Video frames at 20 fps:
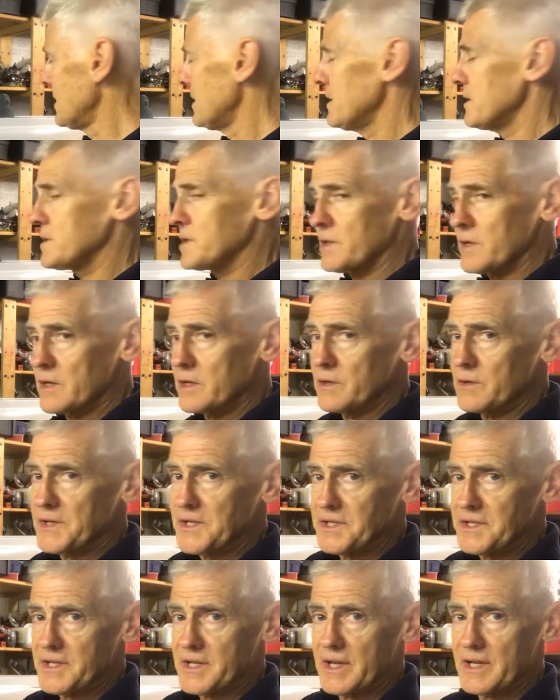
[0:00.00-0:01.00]
So in
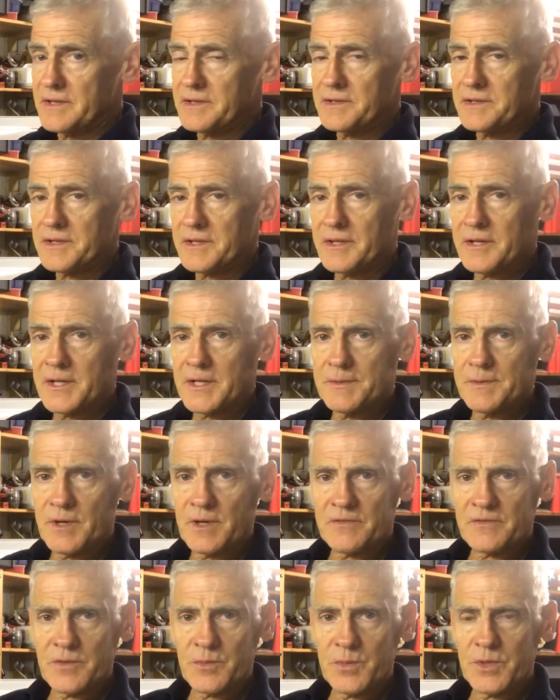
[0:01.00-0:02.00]
the end,
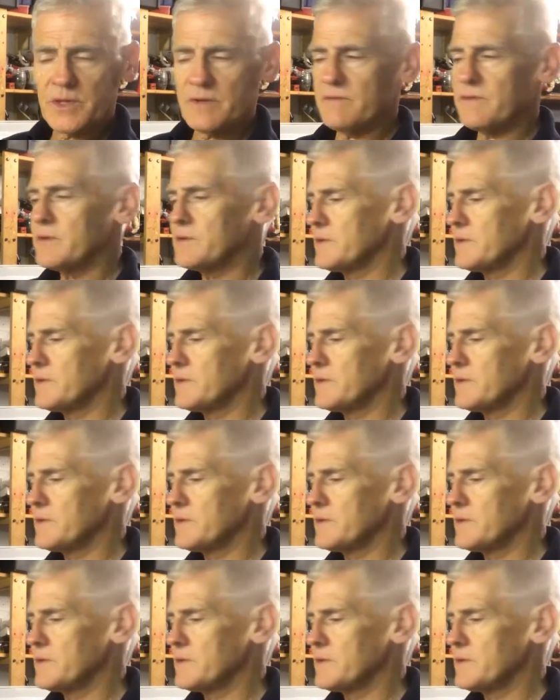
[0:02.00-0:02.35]
after a bit of